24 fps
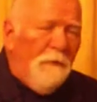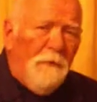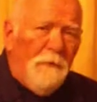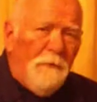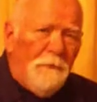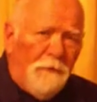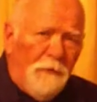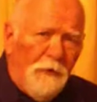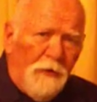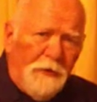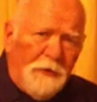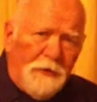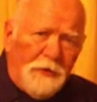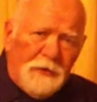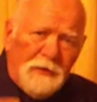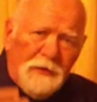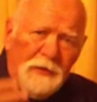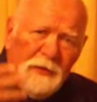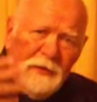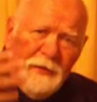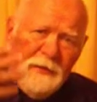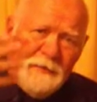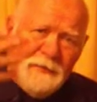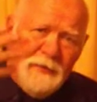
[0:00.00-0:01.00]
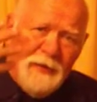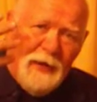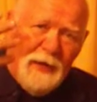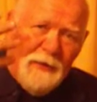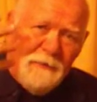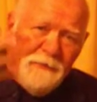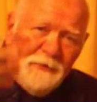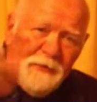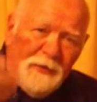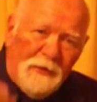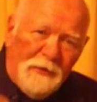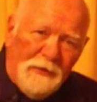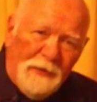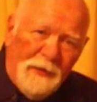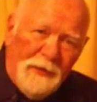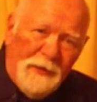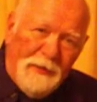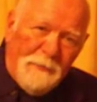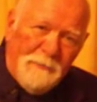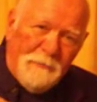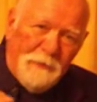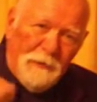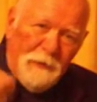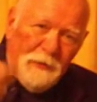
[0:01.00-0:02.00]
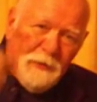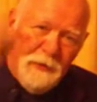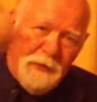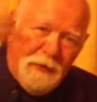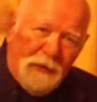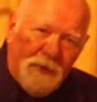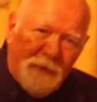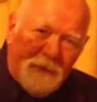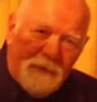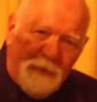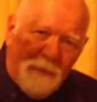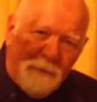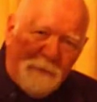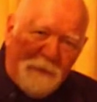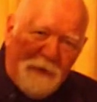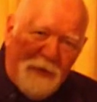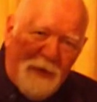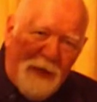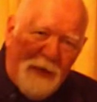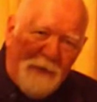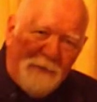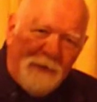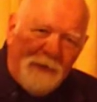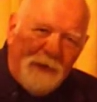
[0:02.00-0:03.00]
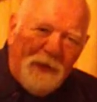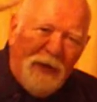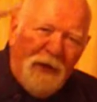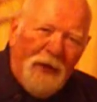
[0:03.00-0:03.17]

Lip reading: vertically to heaven, Our Lady pulling us up to heaven,